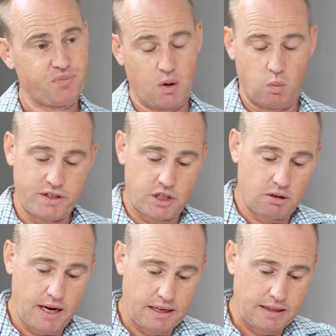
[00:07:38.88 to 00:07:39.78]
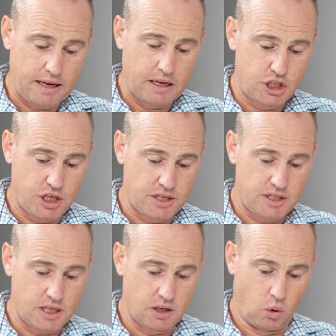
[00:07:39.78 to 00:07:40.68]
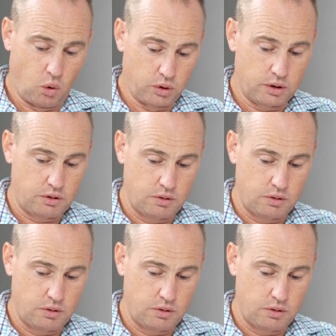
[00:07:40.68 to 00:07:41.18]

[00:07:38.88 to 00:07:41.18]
Once you're out of that GST audit